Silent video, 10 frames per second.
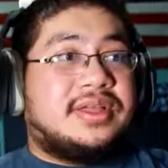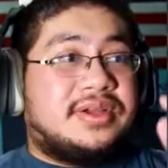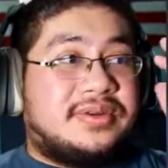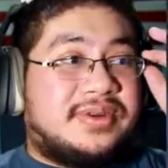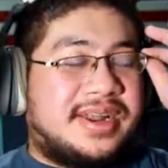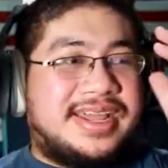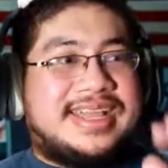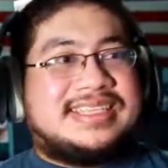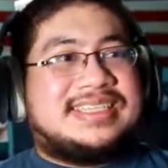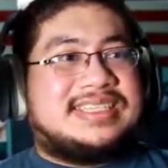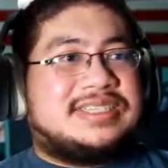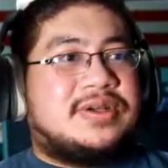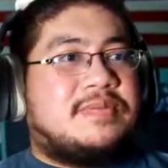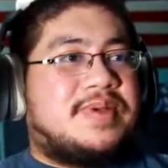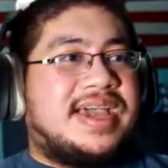All right.
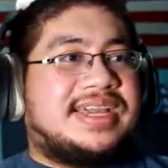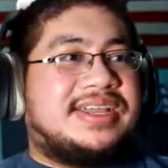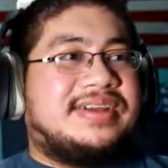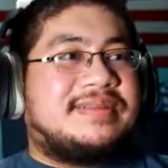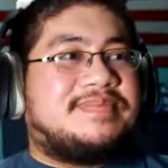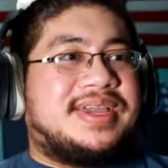So I'm back here at